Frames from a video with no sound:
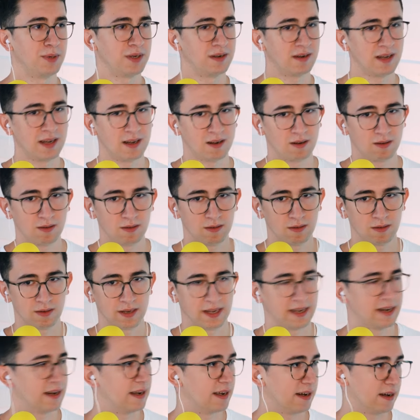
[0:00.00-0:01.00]
But
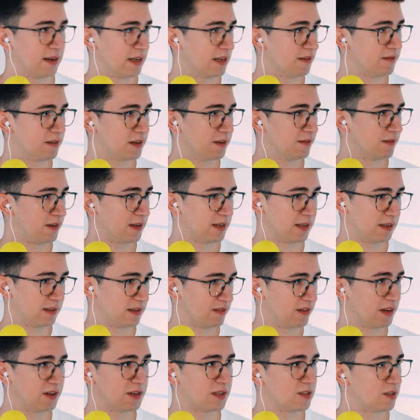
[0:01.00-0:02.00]
now, and even if
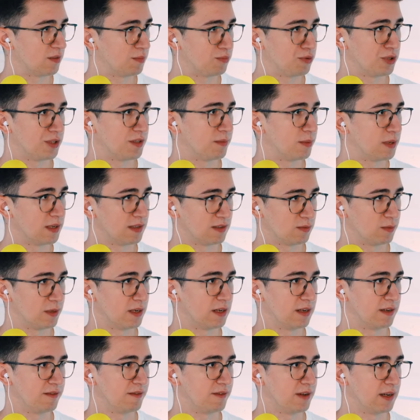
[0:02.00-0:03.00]
it's very interpretable
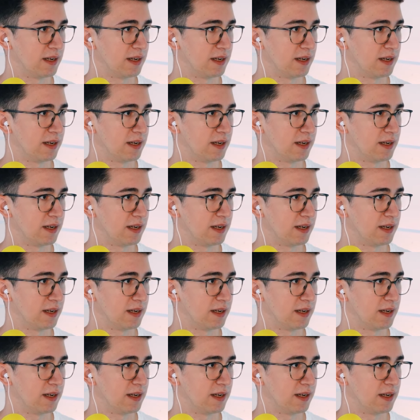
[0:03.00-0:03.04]
as well,